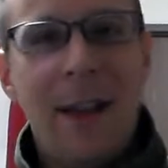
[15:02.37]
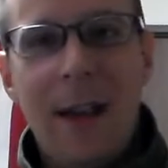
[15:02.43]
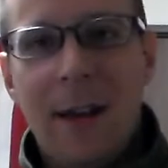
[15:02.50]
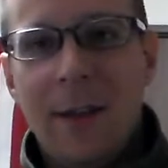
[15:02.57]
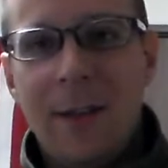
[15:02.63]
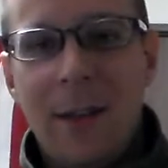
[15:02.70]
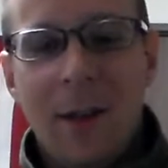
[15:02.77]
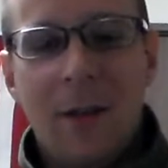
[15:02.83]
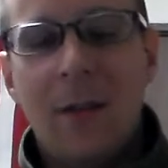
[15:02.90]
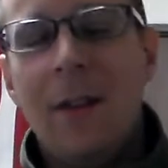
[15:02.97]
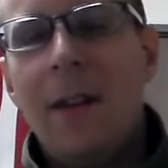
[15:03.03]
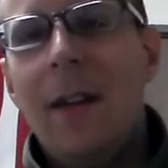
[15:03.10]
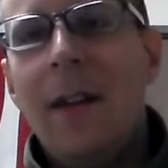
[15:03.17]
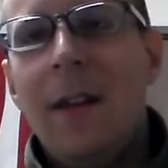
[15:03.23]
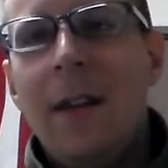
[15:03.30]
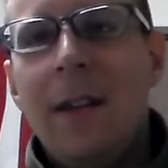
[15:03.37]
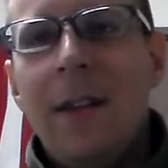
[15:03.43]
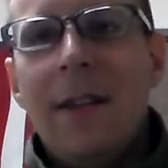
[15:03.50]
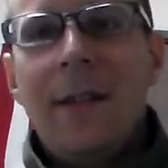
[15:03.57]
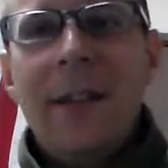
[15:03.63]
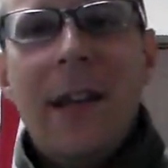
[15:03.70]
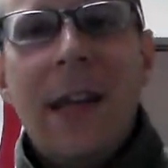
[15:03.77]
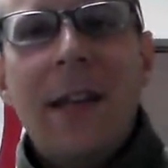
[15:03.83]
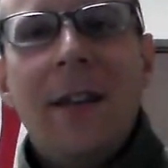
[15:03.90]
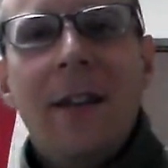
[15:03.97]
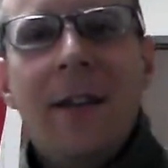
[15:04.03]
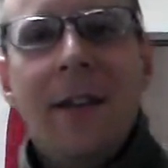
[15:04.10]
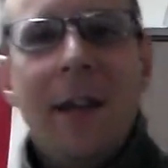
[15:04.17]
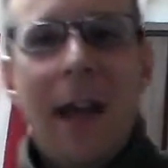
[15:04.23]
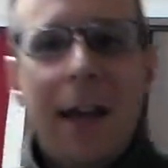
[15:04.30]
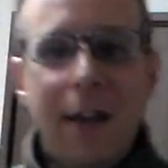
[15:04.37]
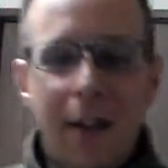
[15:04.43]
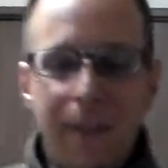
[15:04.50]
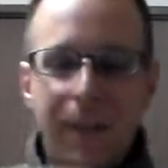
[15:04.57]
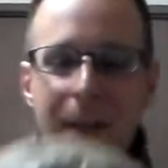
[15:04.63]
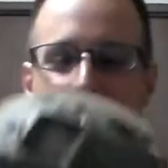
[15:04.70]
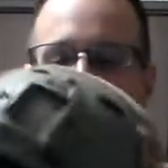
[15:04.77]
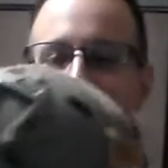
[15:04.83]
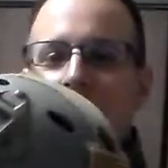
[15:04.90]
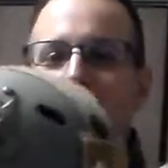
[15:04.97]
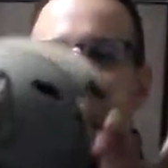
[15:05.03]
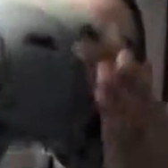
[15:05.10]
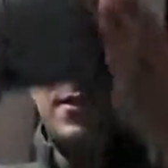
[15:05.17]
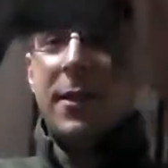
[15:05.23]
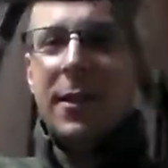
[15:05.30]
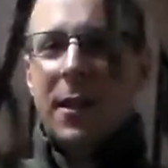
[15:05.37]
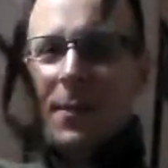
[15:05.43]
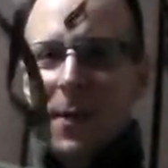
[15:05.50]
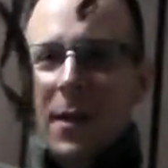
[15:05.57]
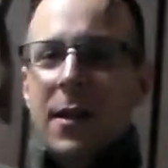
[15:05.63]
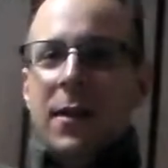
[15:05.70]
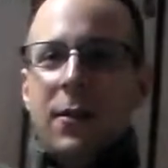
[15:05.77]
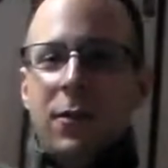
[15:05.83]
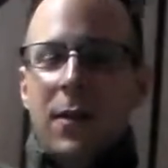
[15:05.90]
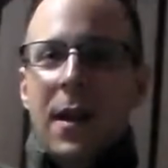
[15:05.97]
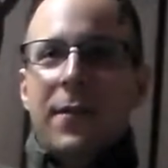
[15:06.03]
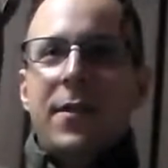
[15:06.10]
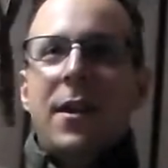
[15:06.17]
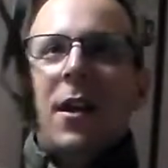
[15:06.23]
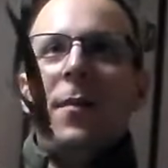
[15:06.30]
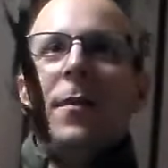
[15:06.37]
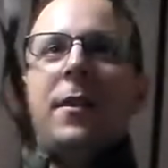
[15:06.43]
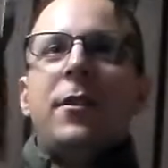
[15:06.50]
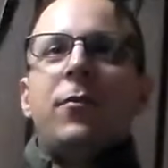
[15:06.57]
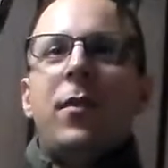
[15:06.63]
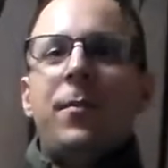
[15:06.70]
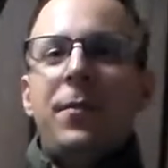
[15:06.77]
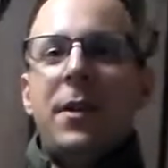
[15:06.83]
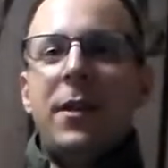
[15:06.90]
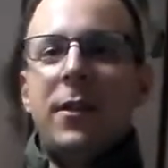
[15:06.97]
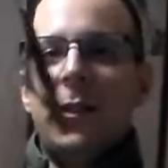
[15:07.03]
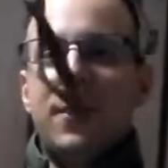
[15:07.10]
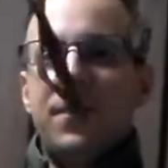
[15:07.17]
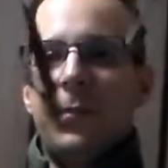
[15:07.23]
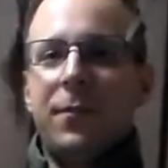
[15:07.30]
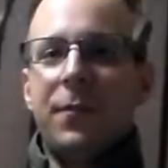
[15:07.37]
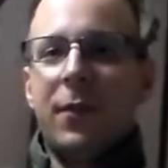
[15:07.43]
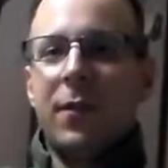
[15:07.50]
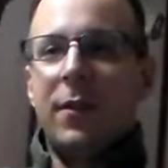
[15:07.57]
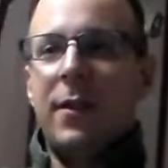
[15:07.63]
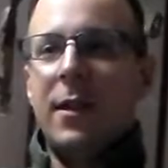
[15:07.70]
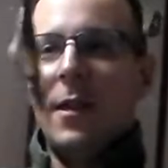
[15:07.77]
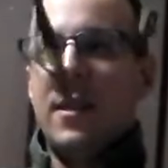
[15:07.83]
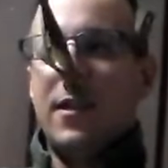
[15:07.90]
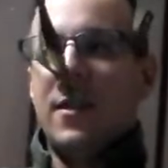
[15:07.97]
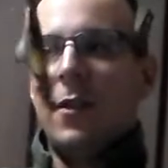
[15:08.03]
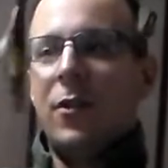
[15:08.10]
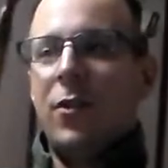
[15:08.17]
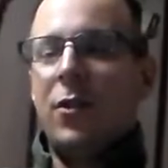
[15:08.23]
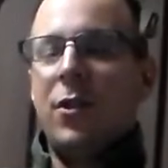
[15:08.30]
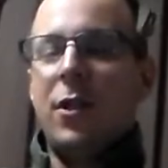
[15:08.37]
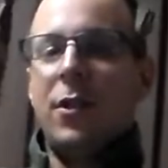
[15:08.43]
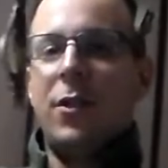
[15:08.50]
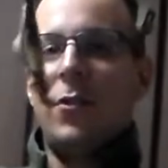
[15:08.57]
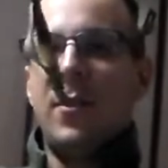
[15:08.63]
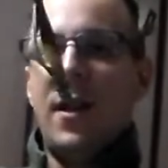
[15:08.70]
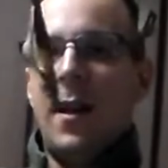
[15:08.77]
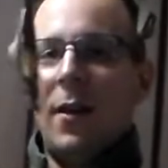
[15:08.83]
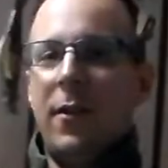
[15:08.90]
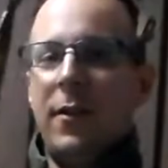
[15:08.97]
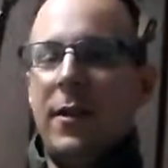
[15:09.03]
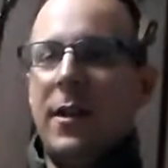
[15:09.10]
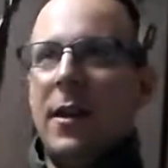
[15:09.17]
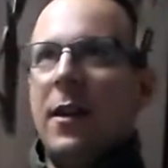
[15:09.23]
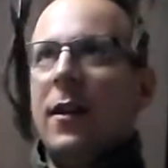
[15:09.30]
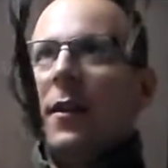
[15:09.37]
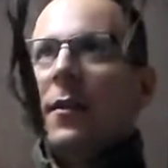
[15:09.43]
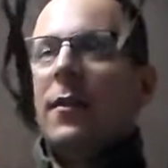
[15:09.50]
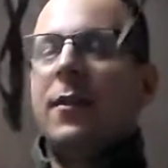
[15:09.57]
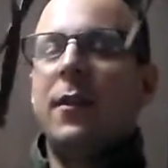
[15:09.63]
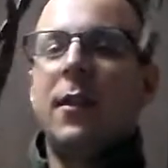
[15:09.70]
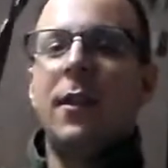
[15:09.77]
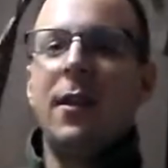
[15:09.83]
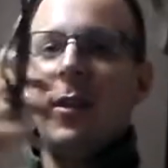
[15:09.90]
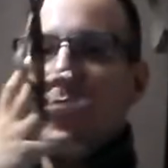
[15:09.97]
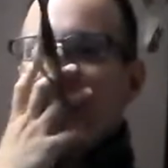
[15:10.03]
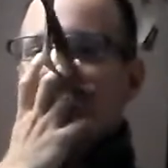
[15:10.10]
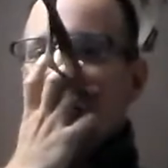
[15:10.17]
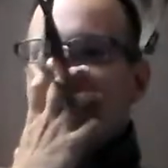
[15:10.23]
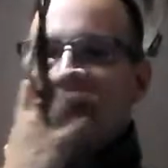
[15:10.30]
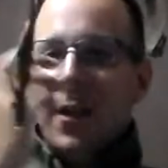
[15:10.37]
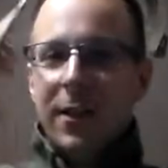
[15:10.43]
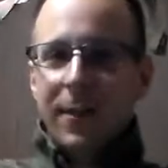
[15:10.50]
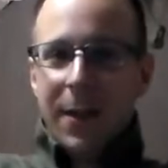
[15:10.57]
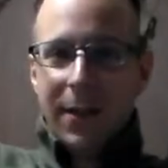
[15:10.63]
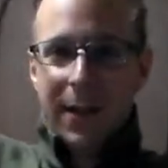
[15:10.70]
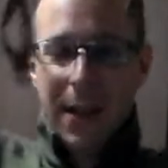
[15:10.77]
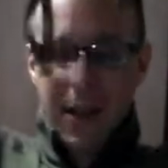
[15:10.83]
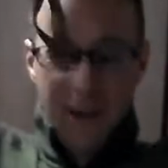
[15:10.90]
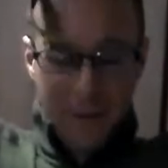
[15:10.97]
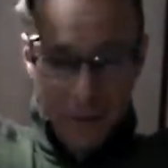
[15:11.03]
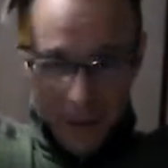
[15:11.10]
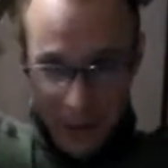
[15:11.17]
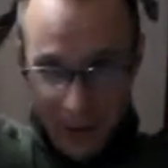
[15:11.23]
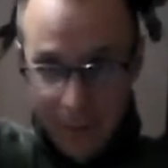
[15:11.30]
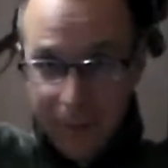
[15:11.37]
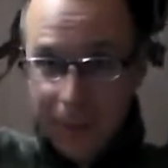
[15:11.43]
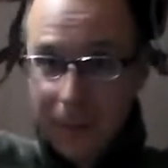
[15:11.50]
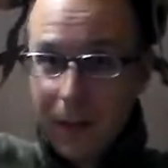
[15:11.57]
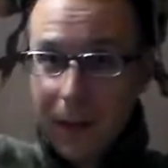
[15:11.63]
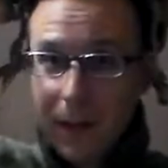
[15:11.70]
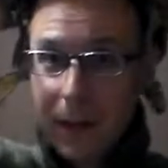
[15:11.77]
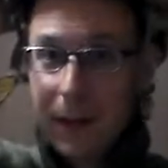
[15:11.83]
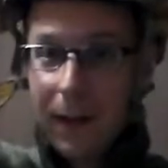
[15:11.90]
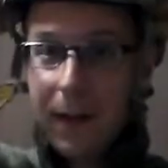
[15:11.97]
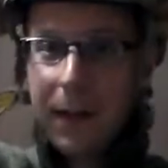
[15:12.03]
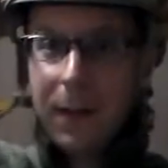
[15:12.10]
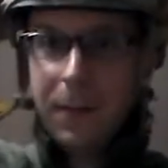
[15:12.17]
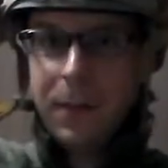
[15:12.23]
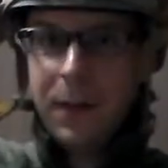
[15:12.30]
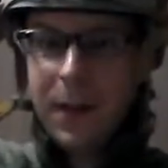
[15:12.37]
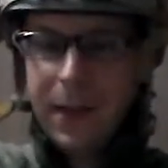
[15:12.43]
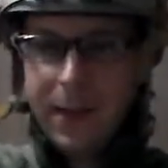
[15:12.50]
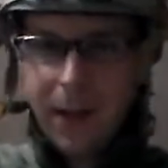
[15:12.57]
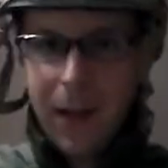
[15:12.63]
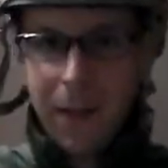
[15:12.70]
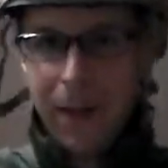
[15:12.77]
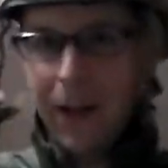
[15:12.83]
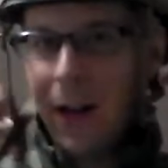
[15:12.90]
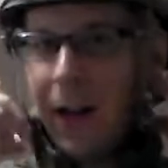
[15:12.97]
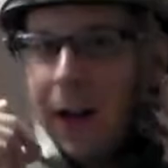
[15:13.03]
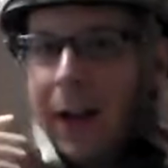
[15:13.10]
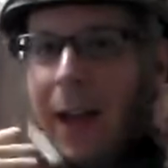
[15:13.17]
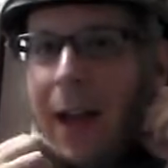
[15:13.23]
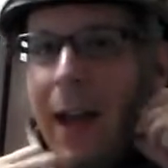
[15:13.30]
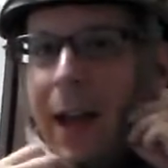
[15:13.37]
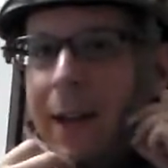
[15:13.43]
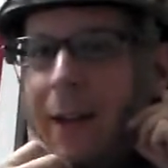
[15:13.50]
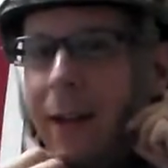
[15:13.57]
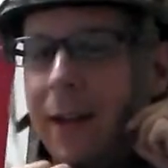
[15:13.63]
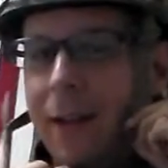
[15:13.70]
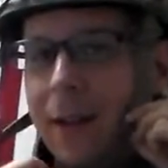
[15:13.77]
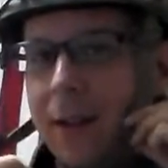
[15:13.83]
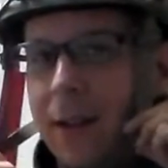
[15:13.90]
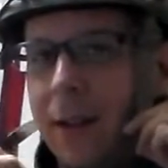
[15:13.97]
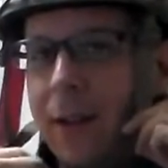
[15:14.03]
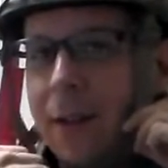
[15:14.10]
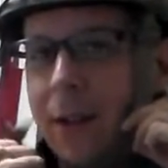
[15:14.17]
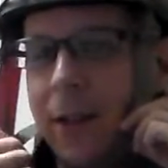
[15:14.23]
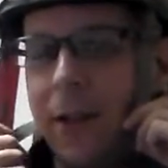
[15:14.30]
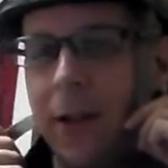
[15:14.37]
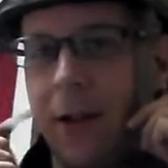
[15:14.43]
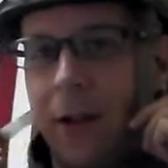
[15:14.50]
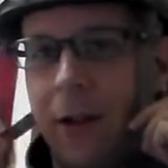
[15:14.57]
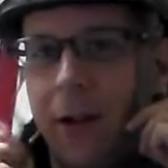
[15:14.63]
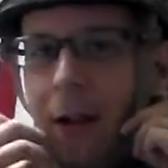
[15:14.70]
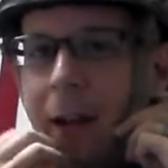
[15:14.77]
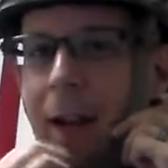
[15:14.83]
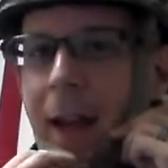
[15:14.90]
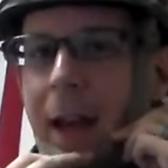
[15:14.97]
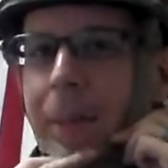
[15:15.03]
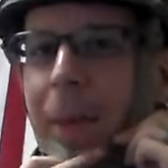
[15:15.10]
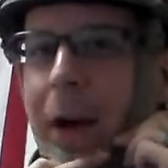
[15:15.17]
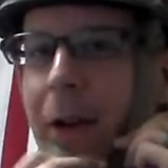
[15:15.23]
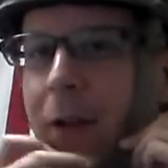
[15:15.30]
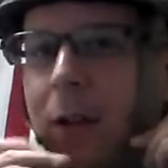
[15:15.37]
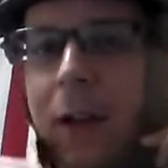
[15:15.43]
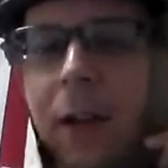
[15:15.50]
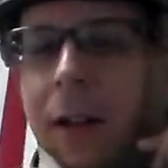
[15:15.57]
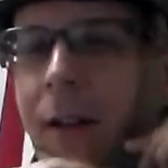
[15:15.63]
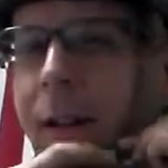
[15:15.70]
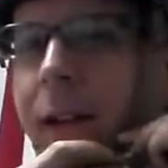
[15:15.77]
yeah, so the end all plan is going to be to have the helmet as one piece, with the chin strap, or the face mask hanging free, place helmet on head, secure le buckle,